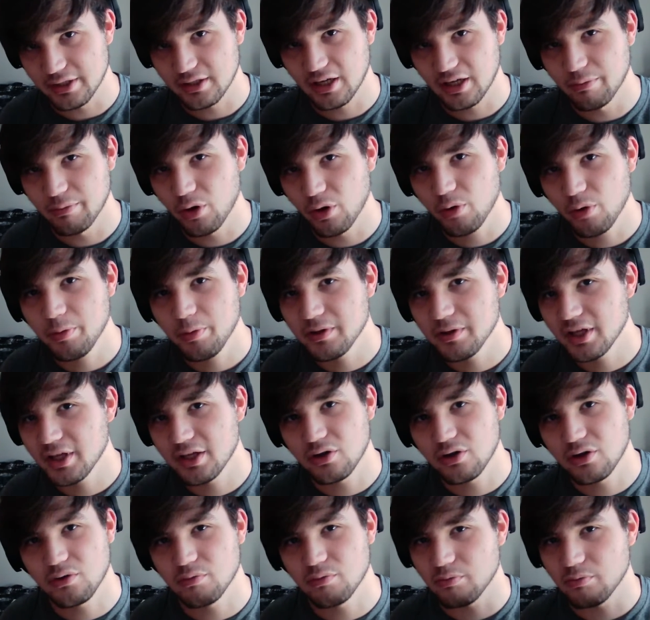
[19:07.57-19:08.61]
I'm hoping
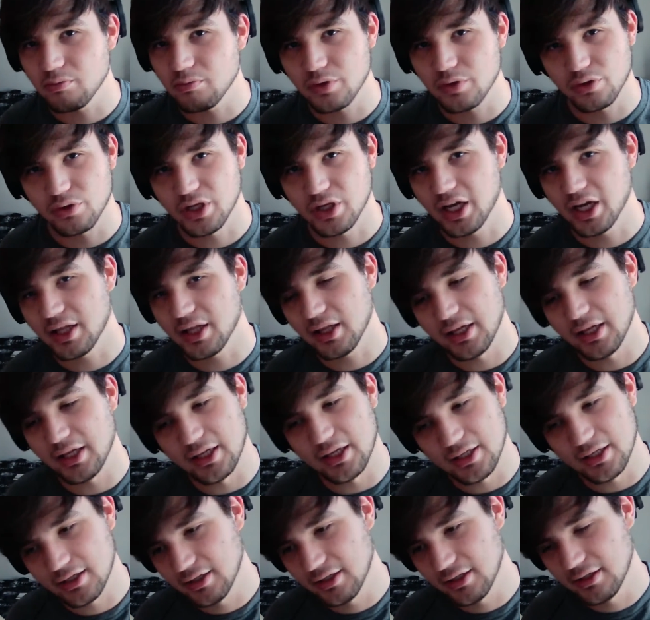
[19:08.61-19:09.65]
they're not
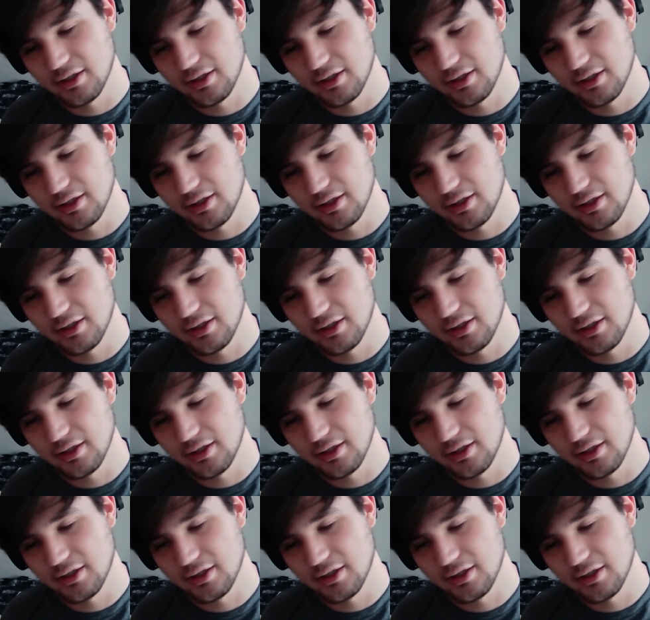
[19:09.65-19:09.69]
like,